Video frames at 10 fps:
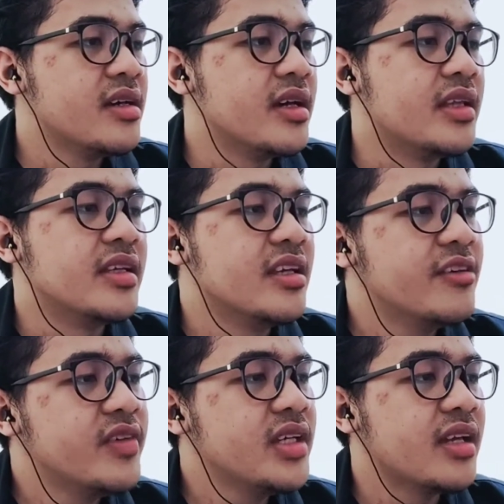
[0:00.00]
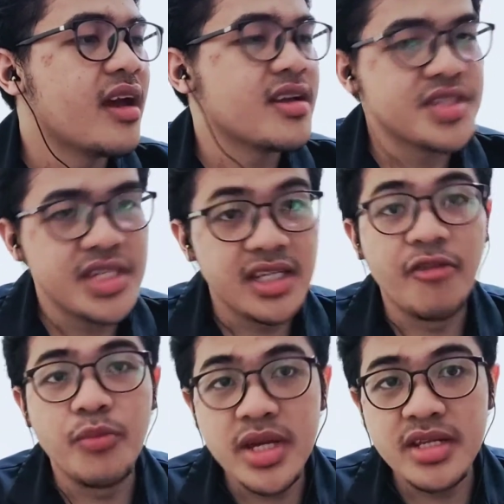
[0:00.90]
in giving and asking
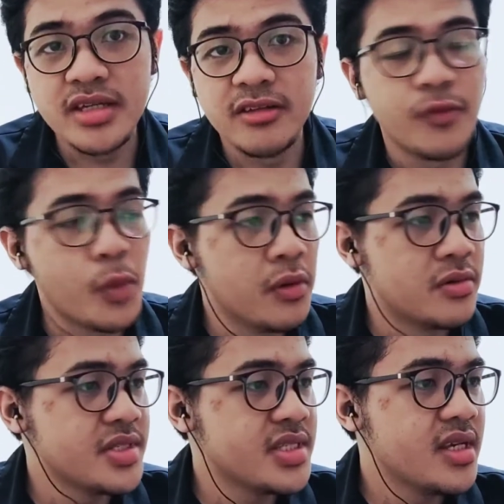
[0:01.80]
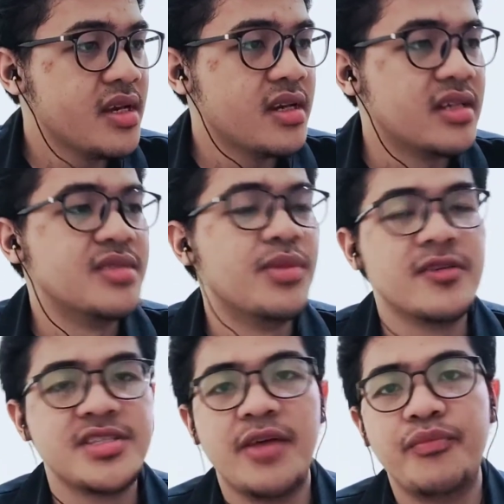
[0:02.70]
opinion, of course, about
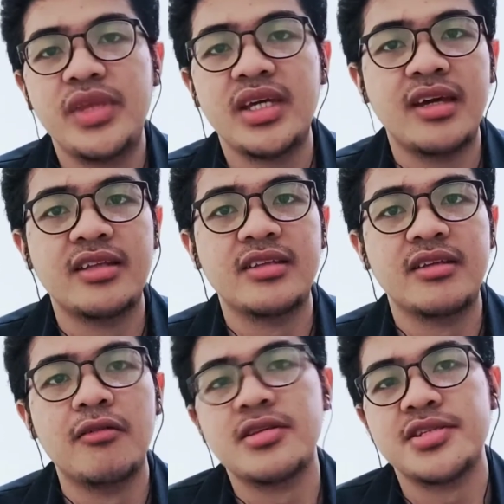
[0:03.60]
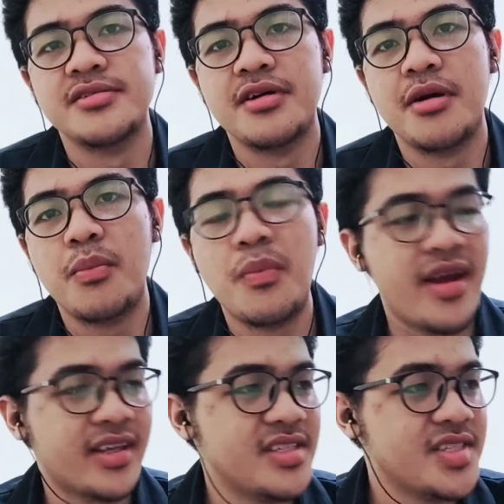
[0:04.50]
something, and also
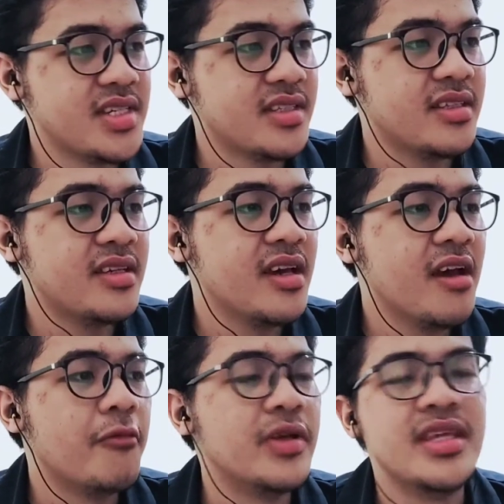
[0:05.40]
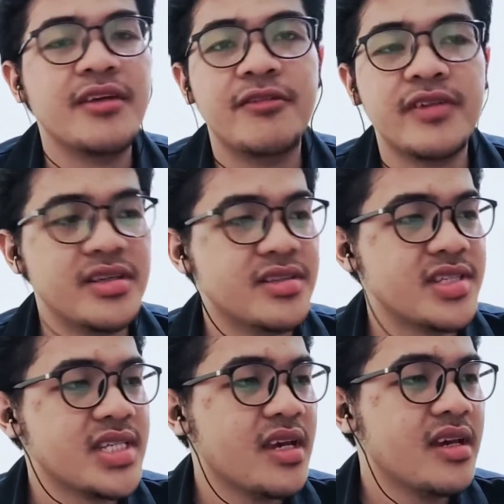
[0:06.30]
practice it with their
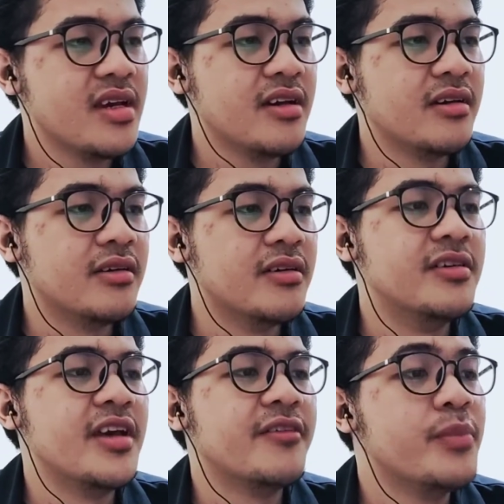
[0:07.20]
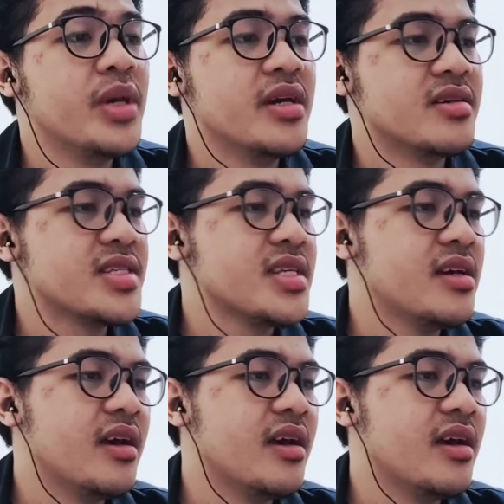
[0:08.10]
friends or their peers.